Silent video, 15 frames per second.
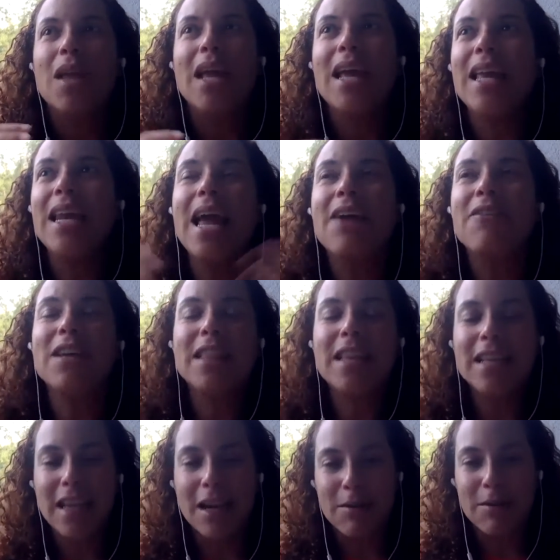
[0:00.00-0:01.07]
In
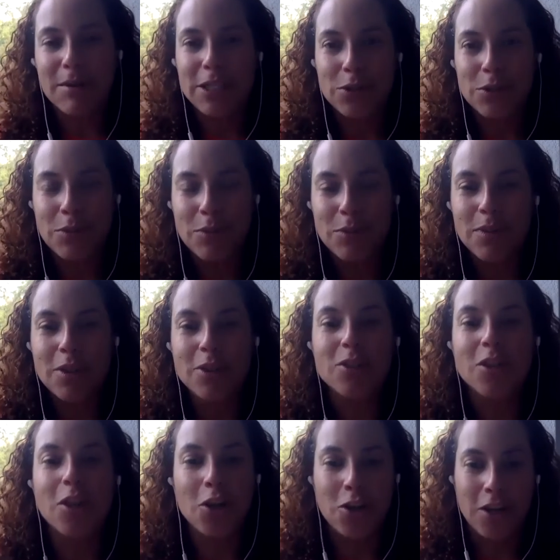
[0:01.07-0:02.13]
everything that we do, there's
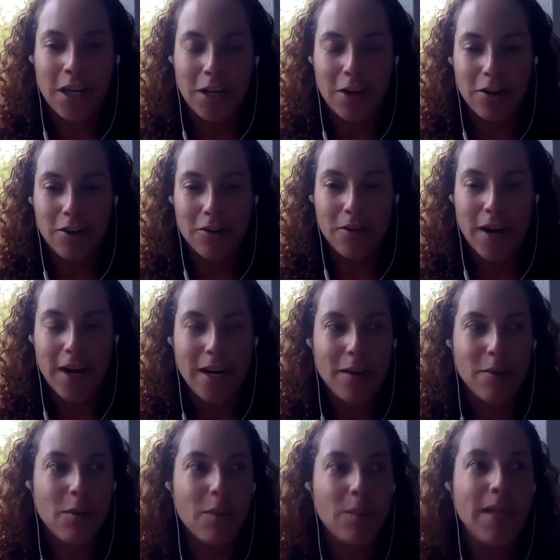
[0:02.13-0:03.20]
a learning curve, right?
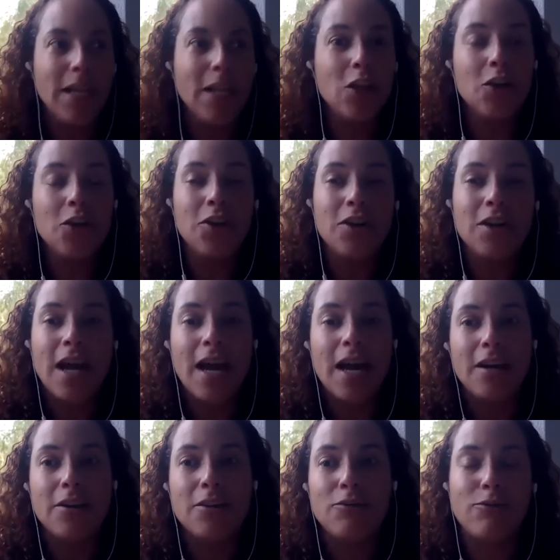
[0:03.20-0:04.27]
When we learn
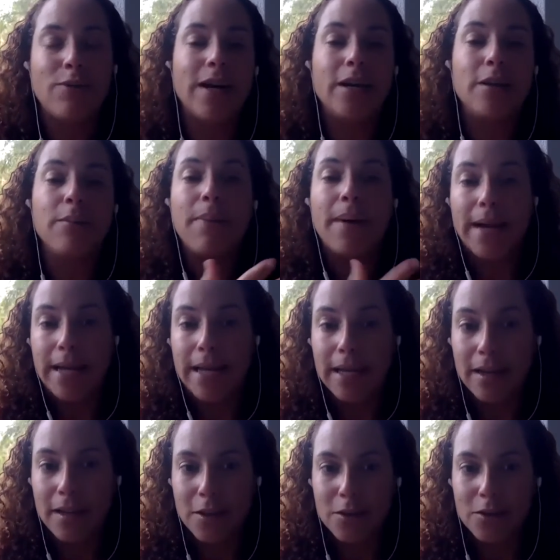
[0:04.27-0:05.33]
how to ride a bike,
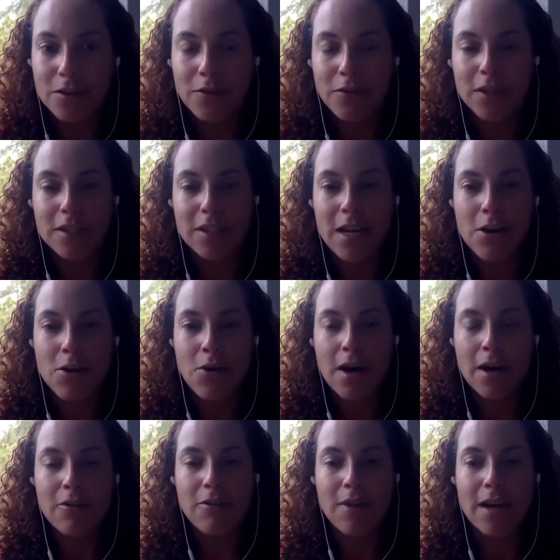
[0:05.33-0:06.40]
those of us that know how
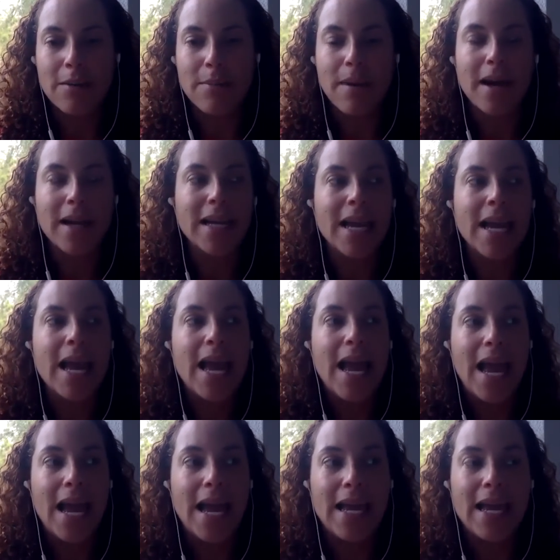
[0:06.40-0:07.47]
to ride a bike,
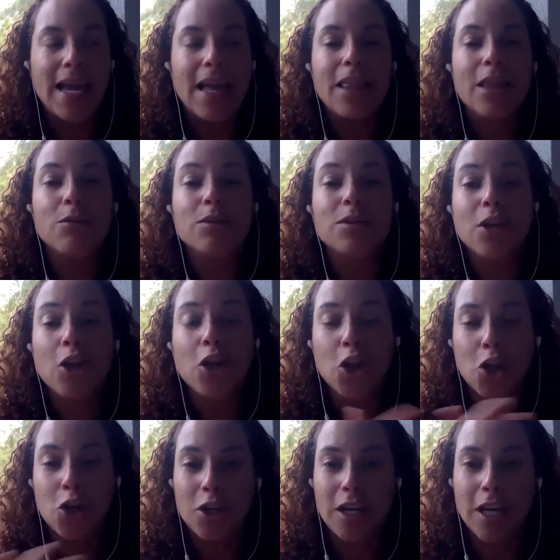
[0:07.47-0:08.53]
hey, there was a
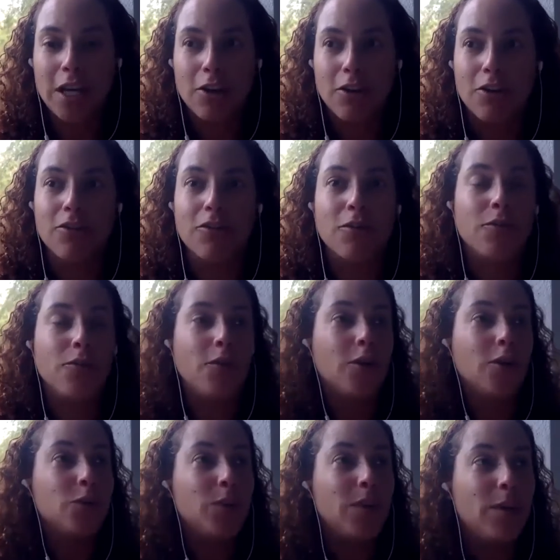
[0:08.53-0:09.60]
learning curve.
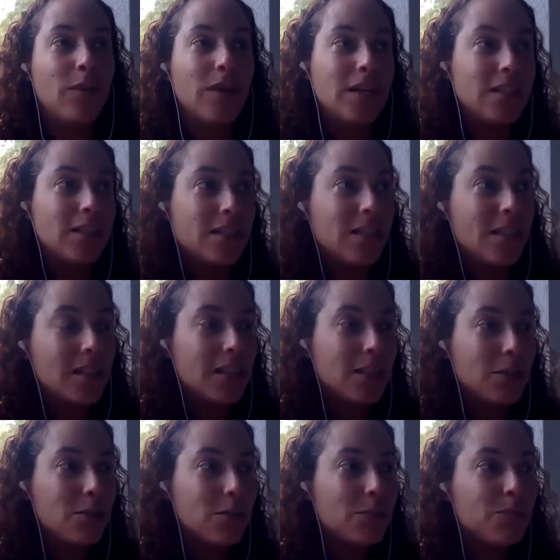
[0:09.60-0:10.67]
First, we went into the
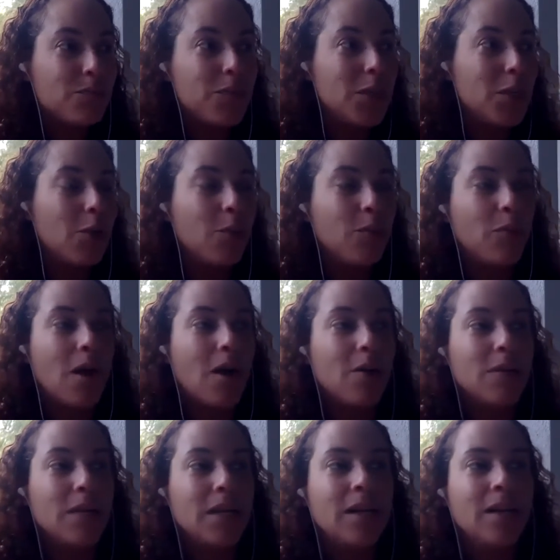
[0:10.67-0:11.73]
little,
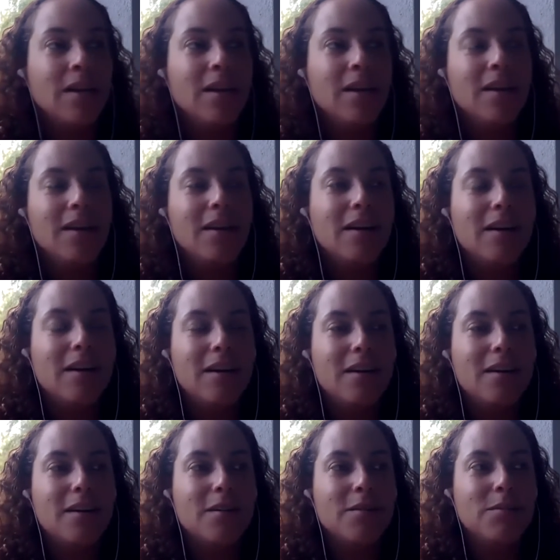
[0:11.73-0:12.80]
probably
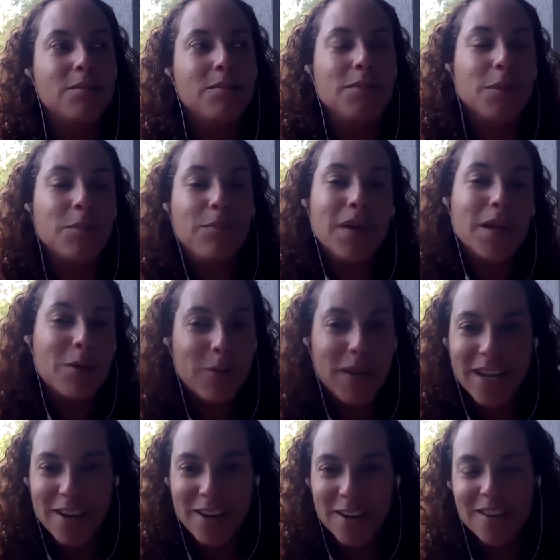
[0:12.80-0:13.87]
the big
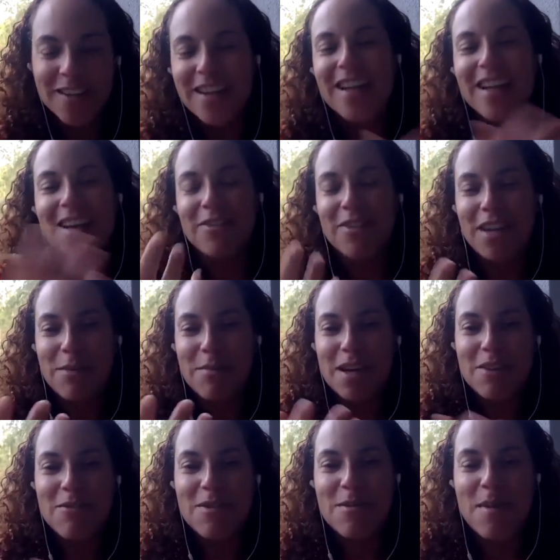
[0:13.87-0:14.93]
wheel, if
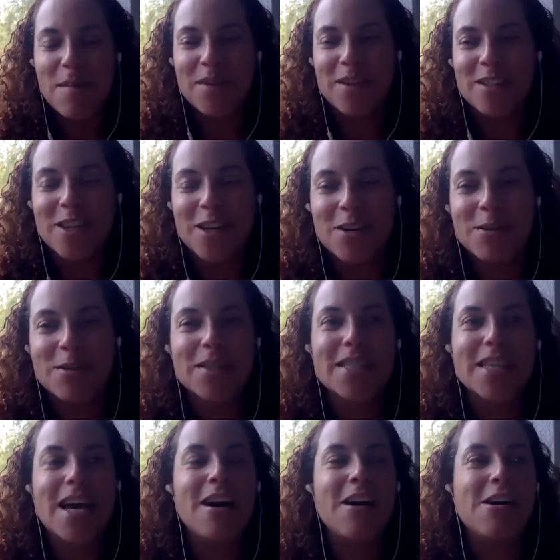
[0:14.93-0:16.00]
anybody remembers those.
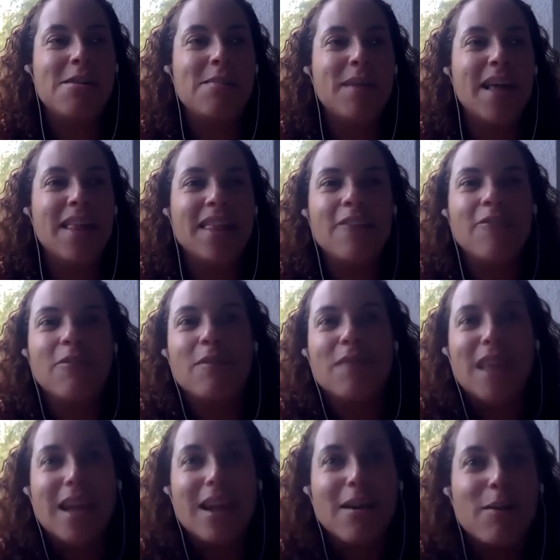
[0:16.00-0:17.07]
And then from
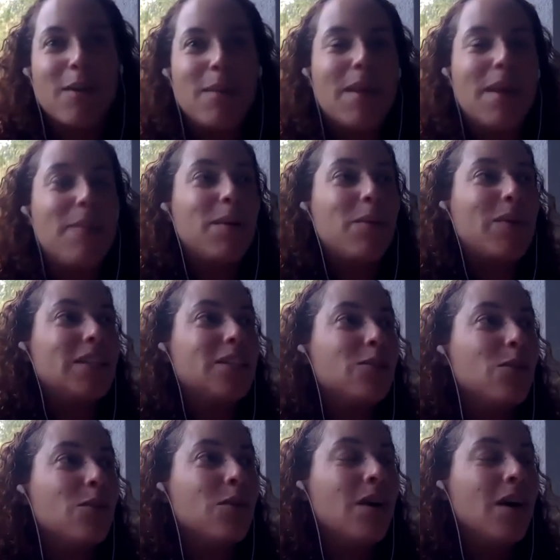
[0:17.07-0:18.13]
there, we maybe went
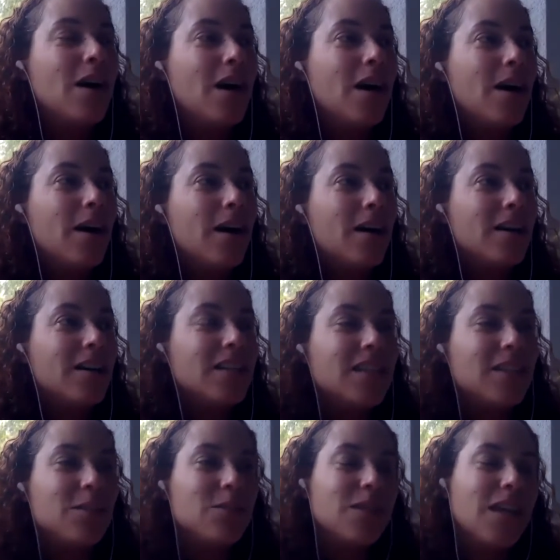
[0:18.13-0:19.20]
to a
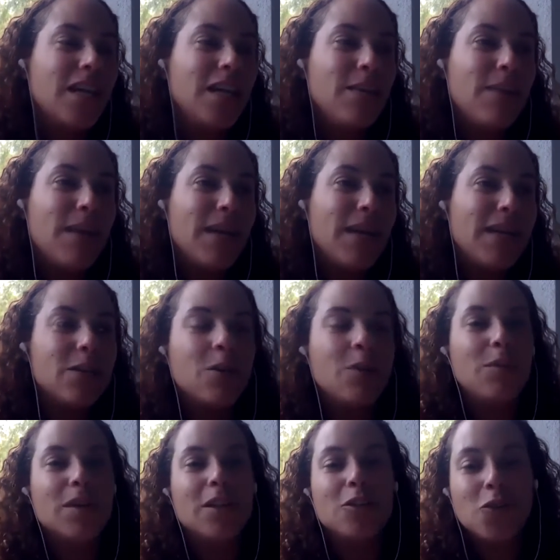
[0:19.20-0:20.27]
little tiny bicycle
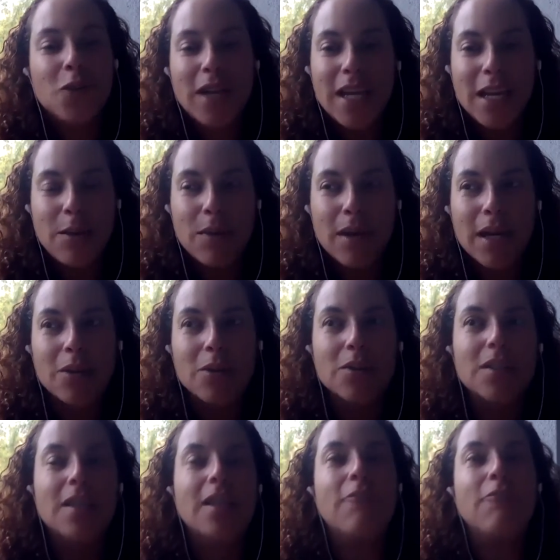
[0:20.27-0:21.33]
with the training wheels.
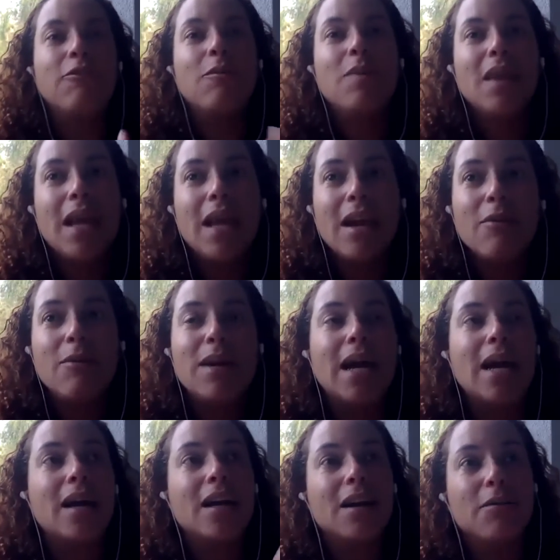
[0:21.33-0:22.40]
And then from there, we
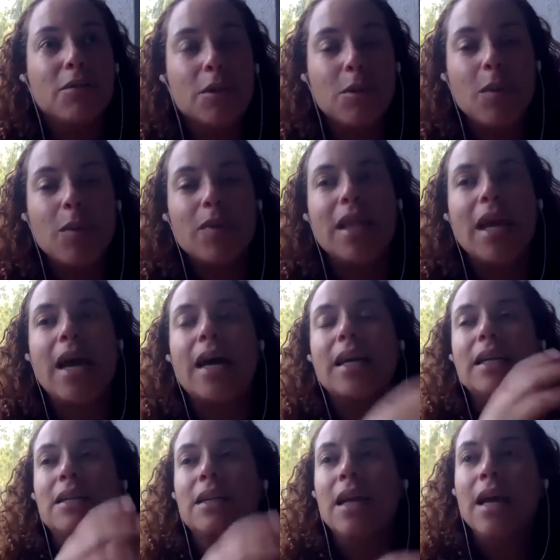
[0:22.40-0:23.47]
got comfortable with that.
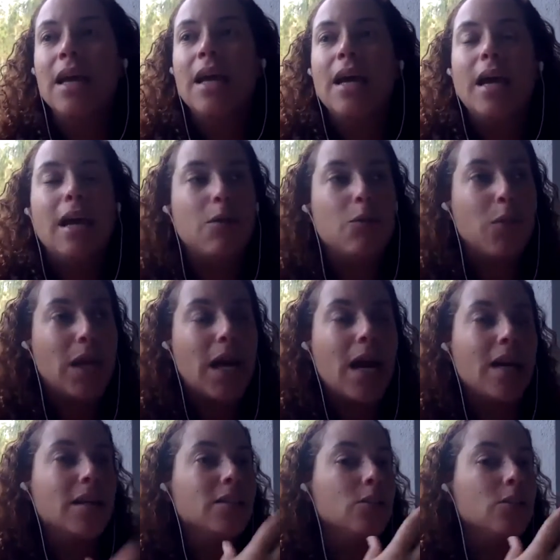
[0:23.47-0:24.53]
And we
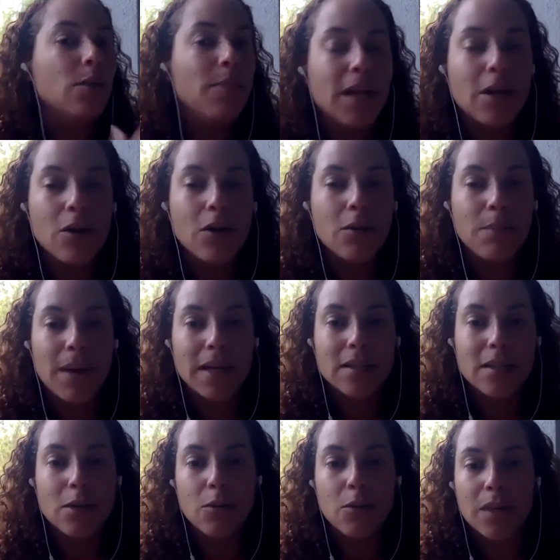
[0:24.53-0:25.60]
got into a bigger
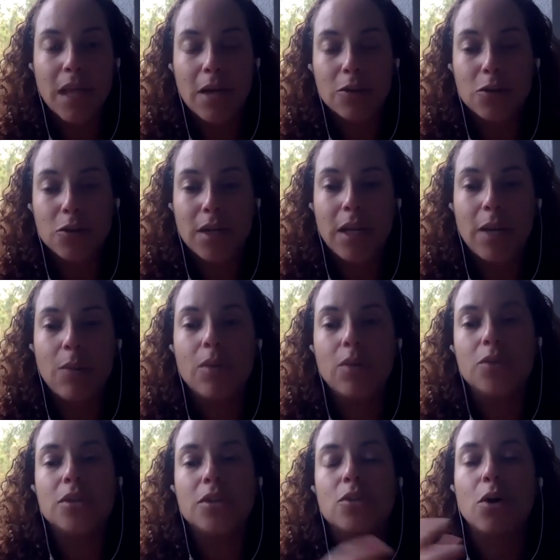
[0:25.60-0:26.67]
bicycle without training
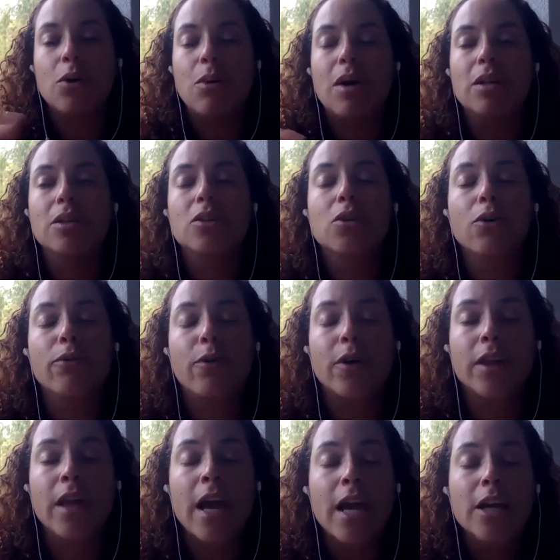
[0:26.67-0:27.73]
wheels, and so on and so
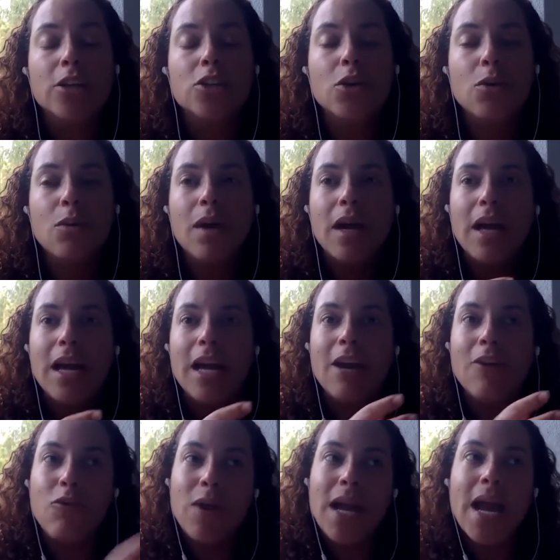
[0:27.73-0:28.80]
forth. So
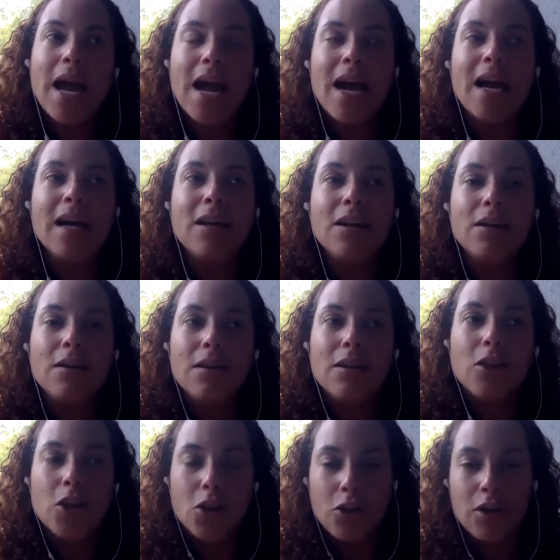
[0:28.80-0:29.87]
if we had
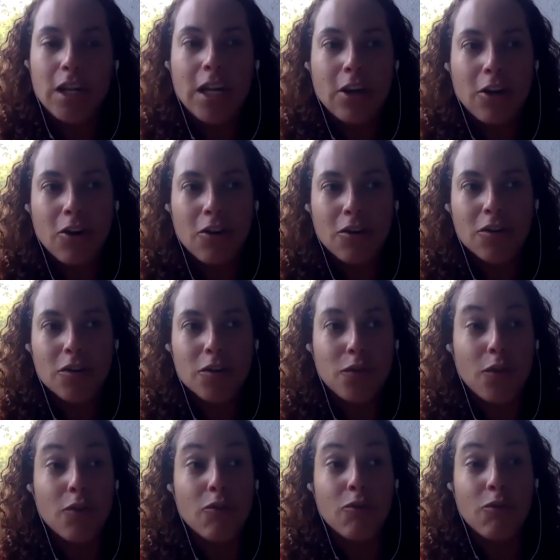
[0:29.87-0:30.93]
learning curves
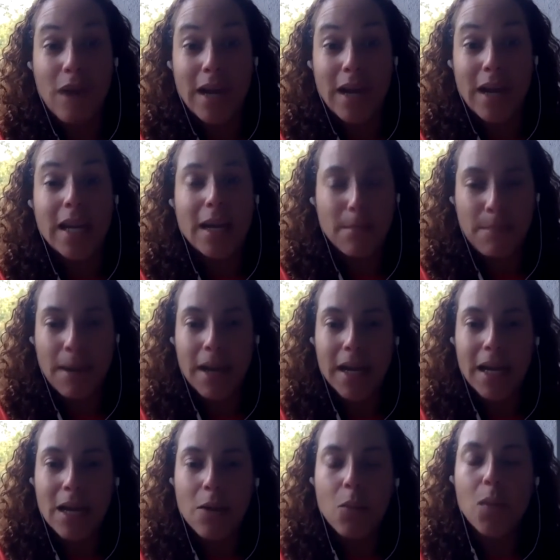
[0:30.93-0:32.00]
for riding a
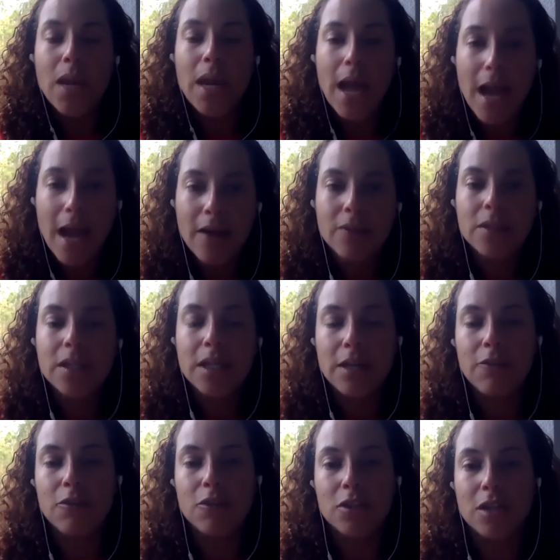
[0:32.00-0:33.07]
bike, we have to
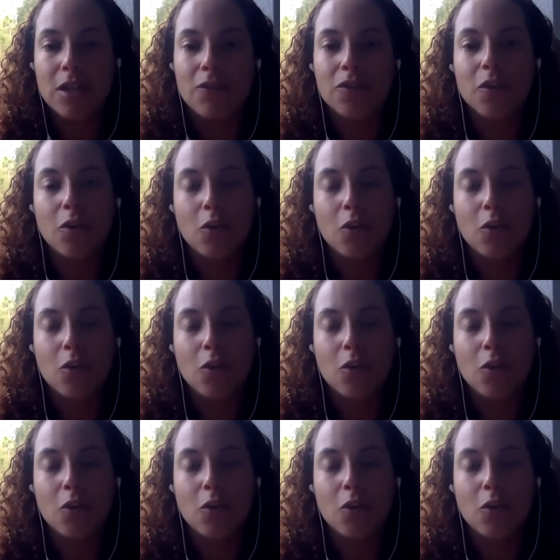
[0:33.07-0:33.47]
give ourselves a